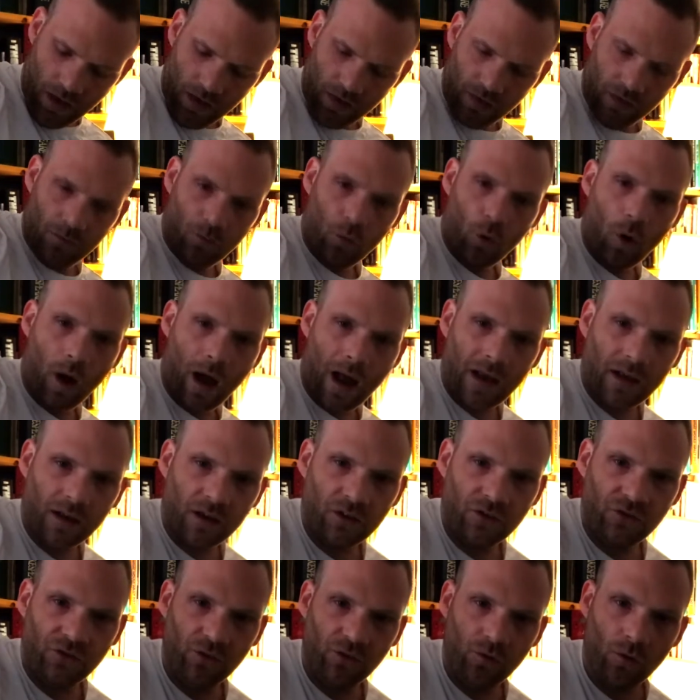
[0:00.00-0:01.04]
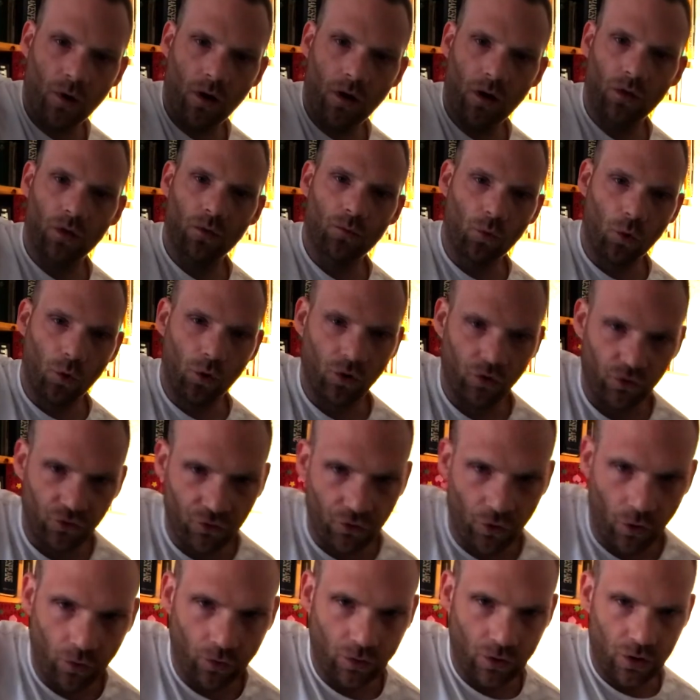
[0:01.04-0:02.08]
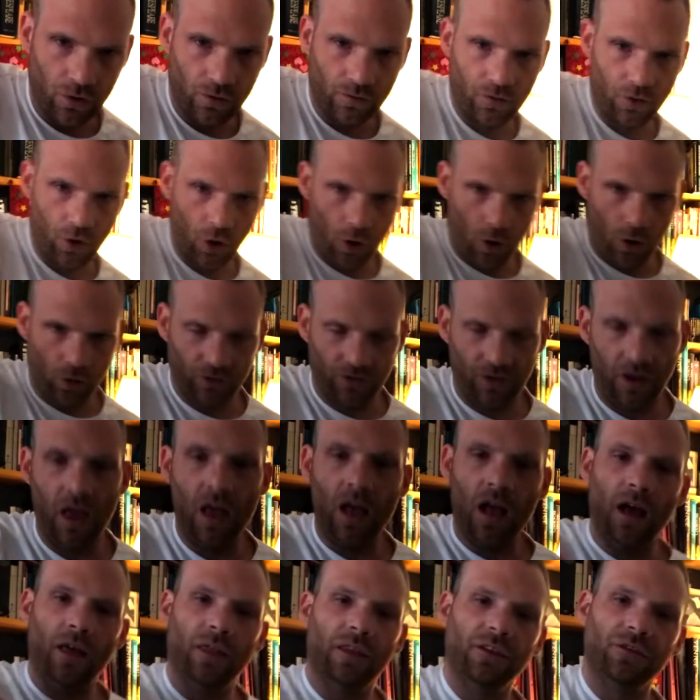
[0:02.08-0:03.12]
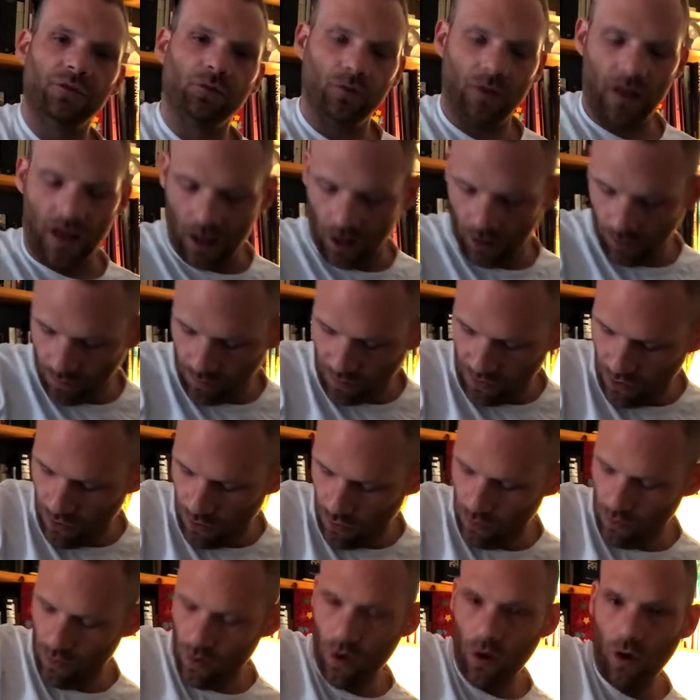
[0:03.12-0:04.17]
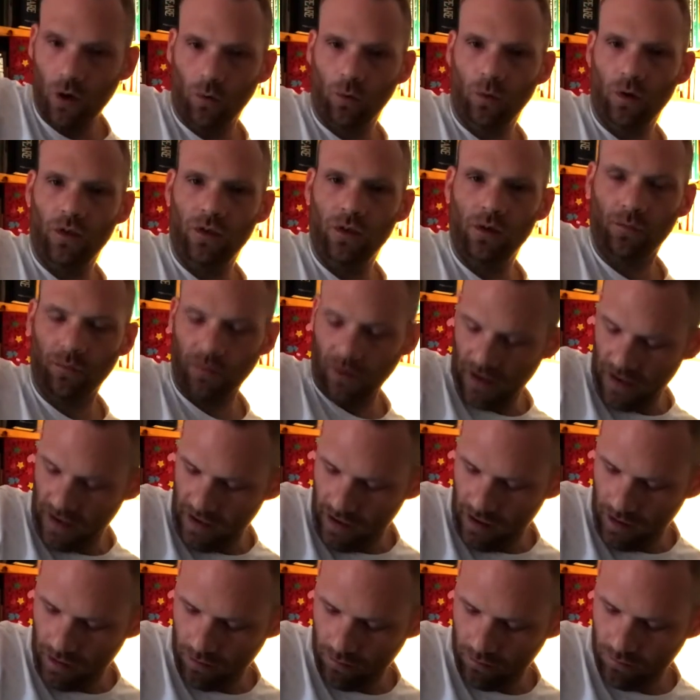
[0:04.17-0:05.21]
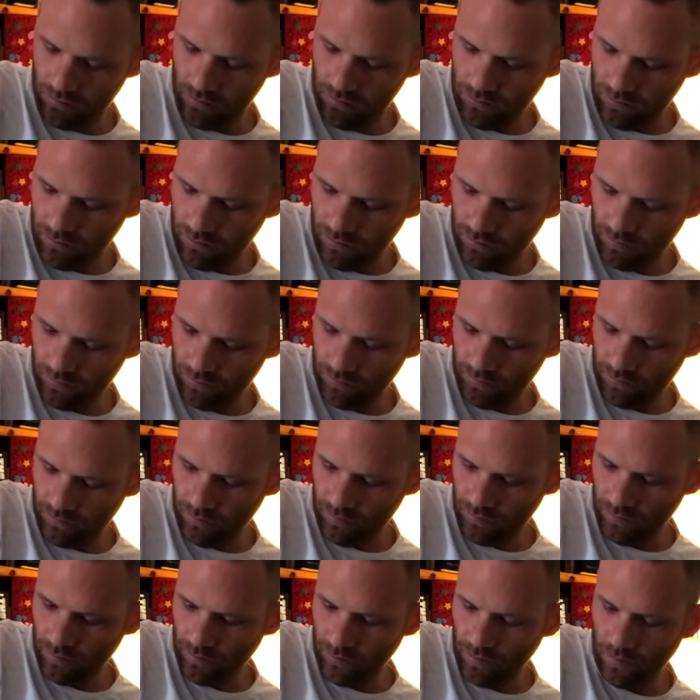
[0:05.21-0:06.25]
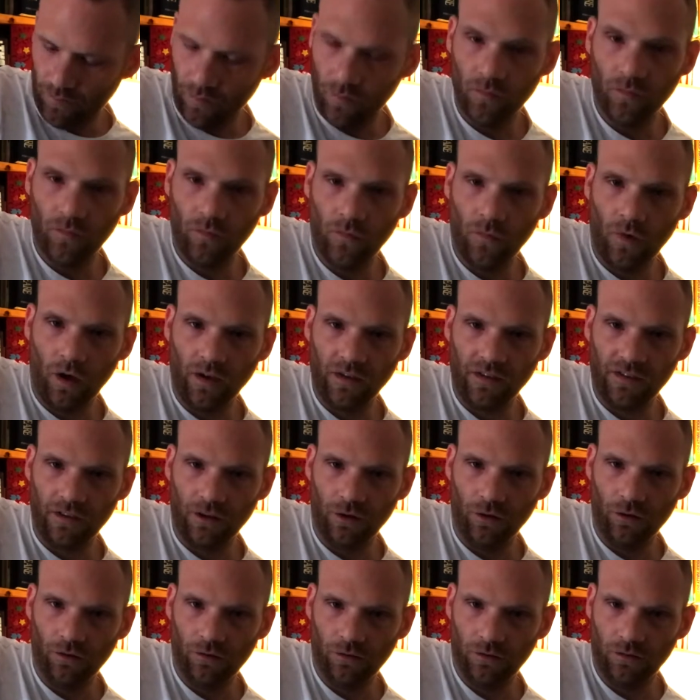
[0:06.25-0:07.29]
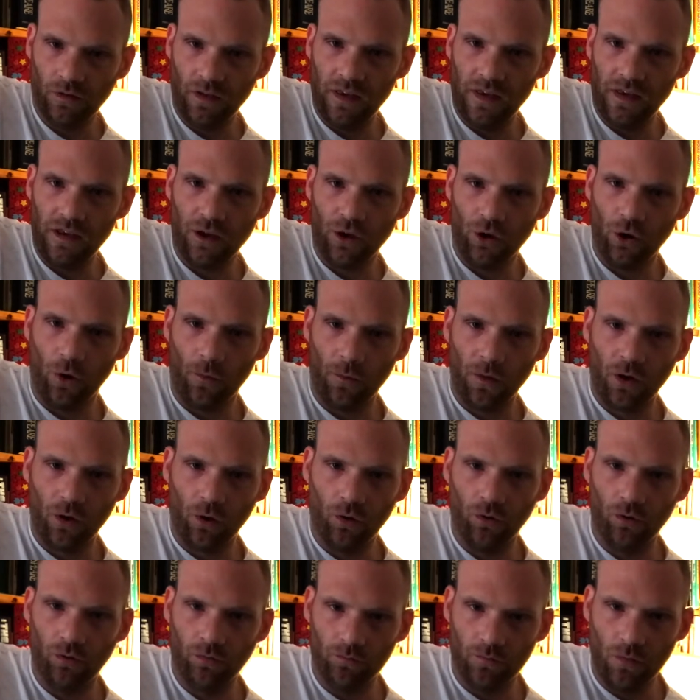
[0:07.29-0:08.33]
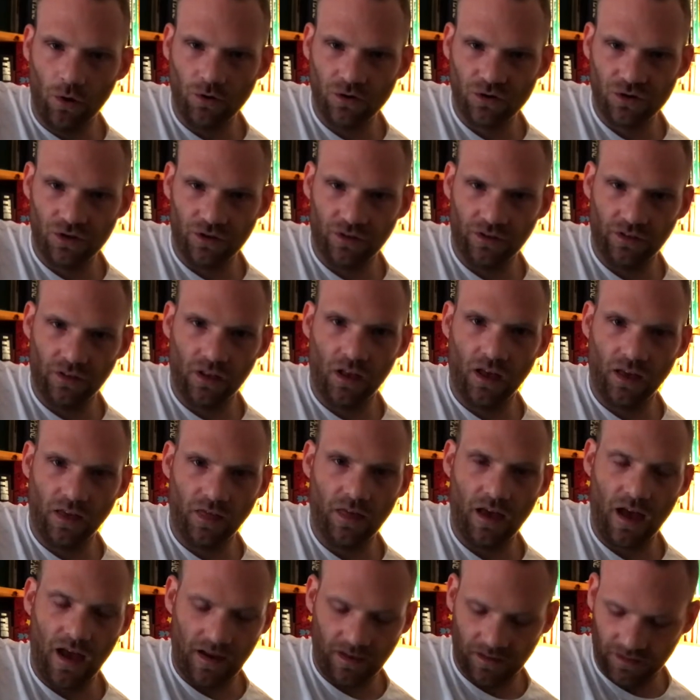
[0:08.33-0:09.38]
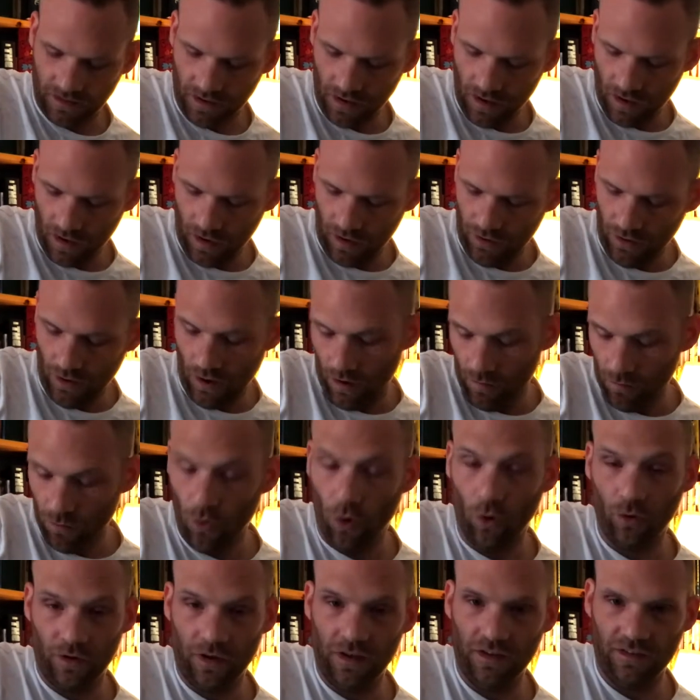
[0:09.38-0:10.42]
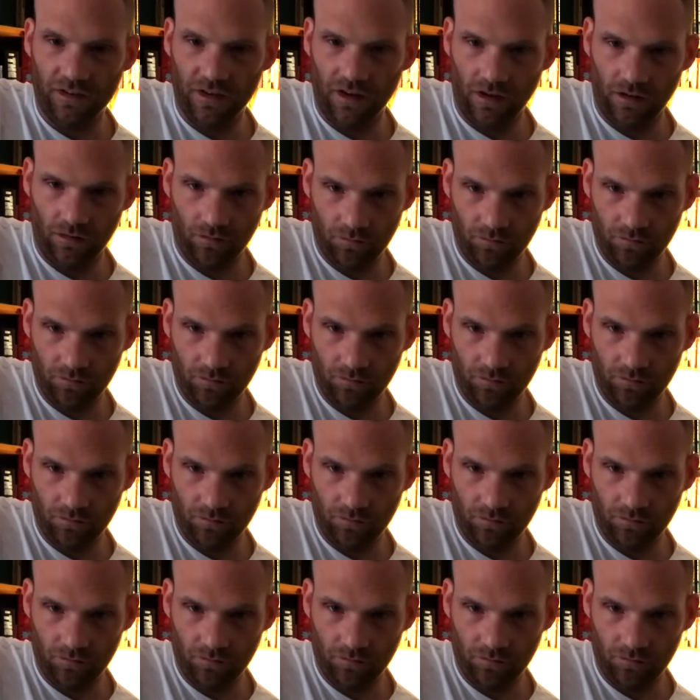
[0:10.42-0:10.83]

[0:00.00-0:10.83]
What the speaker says: the more anchored you are and the more control you've got. And this will help you when you're playing nice little economical motions like that. And I'm not hitting